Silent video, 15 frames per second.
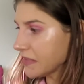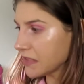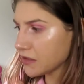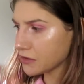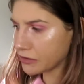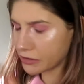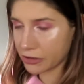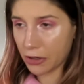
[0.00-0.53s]

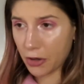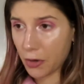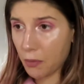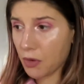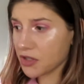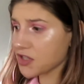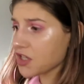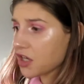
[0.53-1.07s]
So
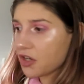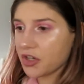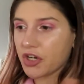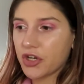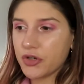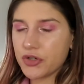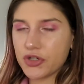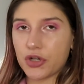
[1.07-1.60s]
what's the
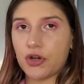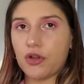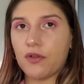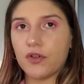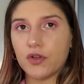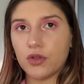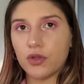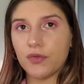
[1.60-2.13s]
conclusion of
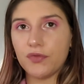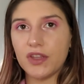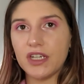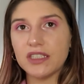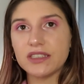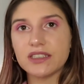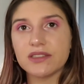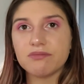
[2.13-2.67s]
all of
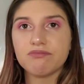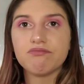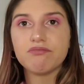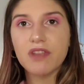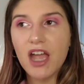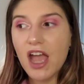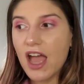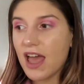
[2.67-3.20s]
this?
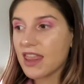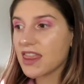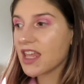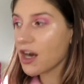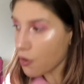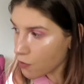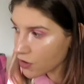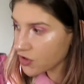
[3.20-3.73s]
That
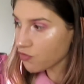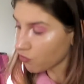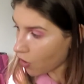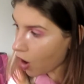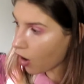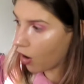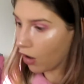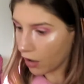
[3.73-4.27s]
I was
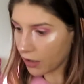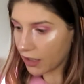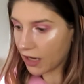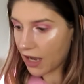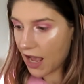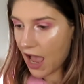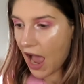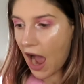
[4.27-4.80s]
wrong.
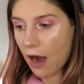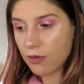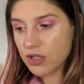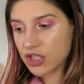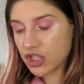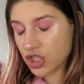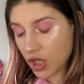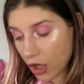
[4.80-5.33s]
I
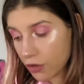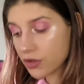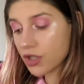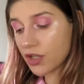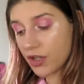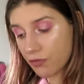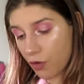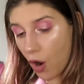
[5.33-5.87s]
was
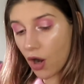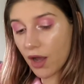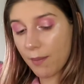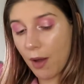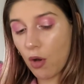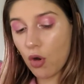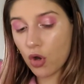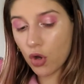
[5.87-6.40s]
totally wrong
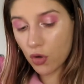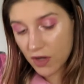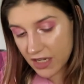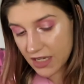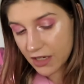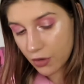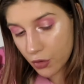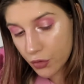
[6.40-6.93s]
about
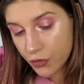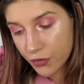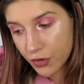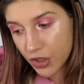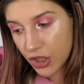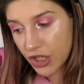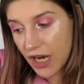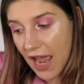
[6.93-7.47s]
Colleen
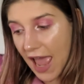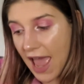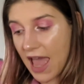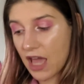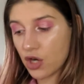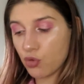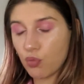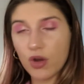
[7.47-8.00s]
Hoover
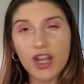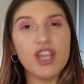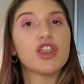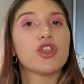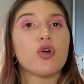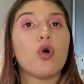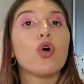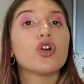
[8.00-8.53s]
and what I
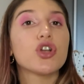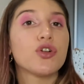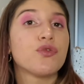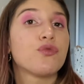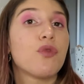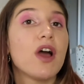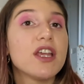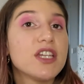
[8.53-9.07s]
thought her
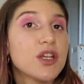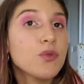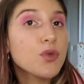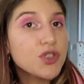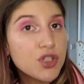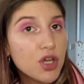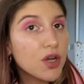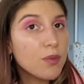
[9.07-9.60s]
writing
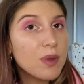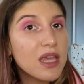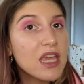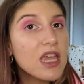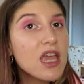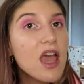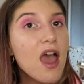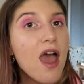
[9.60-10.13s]
was gonna be,